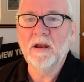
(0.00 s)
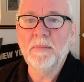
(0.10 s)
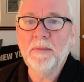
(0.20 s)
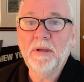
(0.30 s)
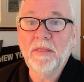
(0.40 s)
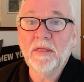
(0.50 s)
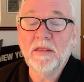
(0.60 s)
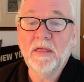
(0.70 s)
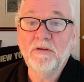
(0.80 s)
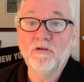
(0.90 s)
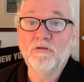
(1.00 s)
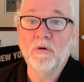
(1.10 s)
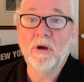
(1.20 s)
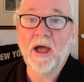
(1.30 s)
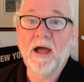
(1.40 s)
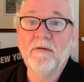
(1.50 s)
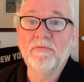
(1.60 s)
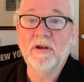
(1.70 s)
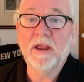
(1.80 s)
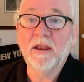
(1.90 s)
And it may be that they just don't
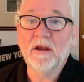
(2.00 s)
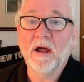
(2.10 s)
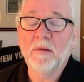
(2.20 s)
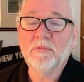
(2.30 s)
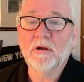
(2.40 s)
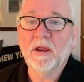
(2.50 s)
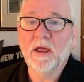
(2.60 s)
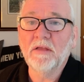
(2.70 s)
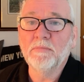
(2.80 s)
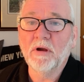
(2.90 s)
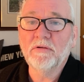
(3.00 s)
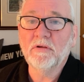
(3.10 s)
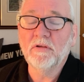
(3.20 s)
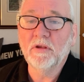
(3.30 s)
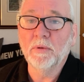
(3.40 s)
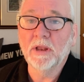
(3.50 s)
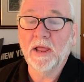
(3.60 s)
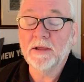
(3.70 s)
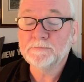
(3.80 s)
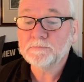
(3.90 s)
have the data up to date as much as they would
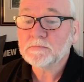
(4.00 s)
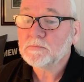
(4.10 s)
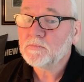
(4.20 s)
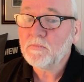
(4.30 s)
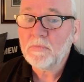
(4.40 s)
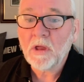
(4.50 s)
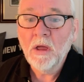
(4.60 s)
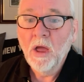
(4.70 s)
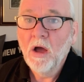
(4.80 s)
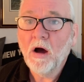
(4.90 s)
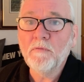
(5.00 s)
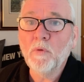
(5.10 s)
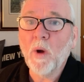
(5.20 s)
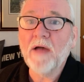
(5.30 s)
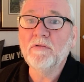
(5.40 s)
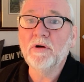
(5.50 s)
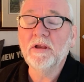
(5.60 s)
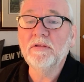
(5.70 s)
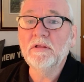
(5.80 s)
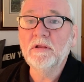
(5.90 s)
like, or for whatever
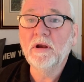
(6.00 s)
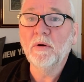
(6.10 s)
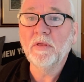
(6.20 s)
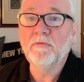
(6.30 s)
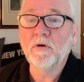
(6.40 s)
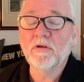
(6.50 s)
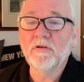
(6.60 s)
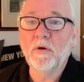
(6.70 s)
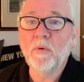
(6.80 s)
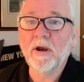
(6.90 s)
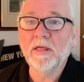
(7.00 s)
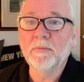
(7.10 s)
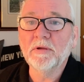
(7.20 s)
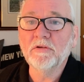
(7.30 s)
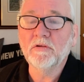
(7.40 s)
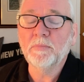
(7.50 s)
reason, they're focused on running the business.